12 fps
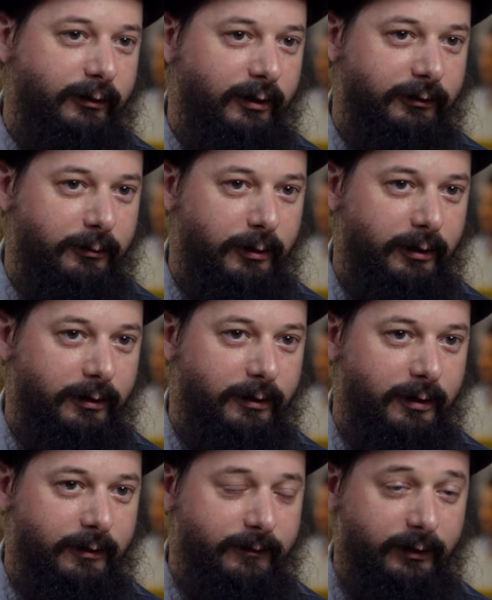us with
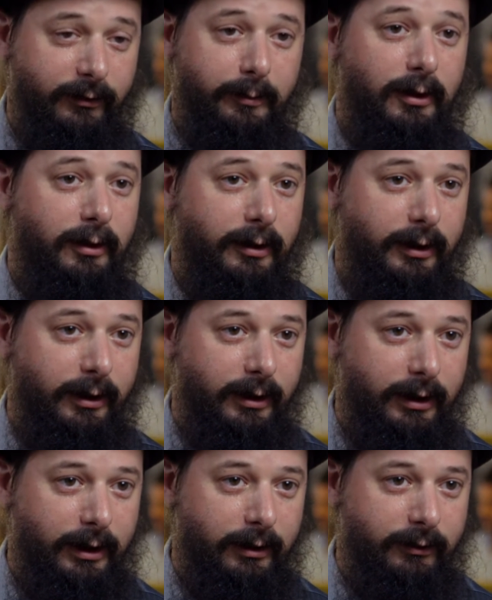visibility
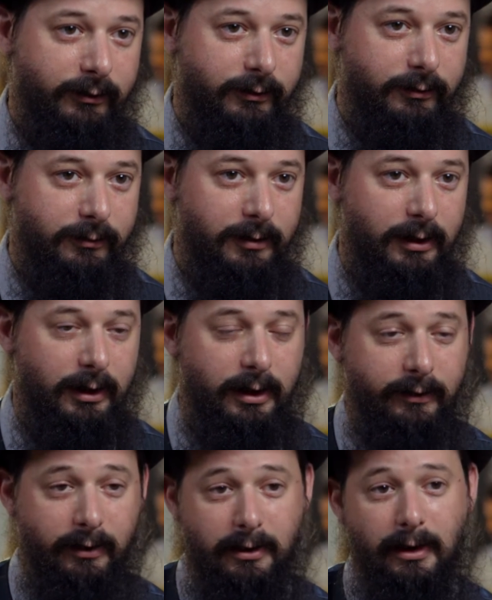into
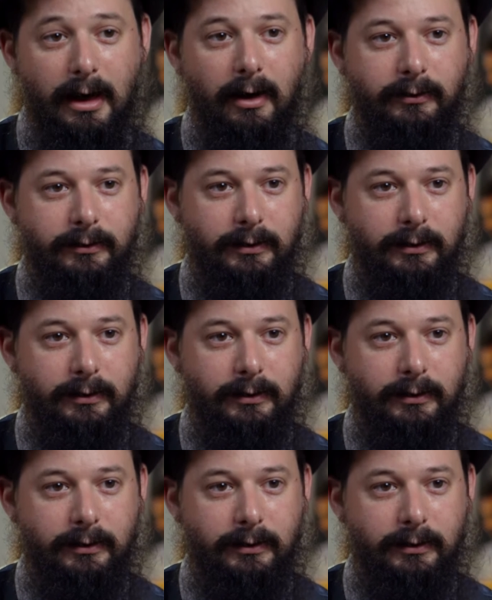the cloud.